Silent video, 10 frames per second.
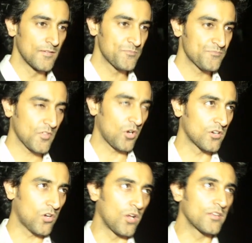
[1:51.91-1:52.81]
Okay.
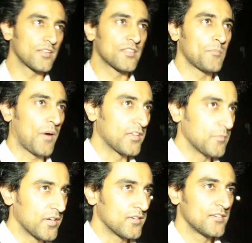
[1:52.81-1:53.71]
Called Kaun Kitne
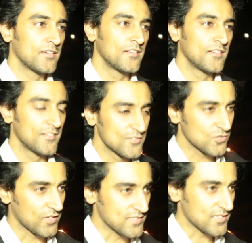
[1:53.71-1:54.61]
Pani Mein. Okay.
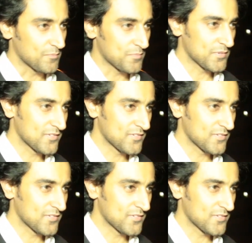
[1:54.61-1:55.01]
So that's up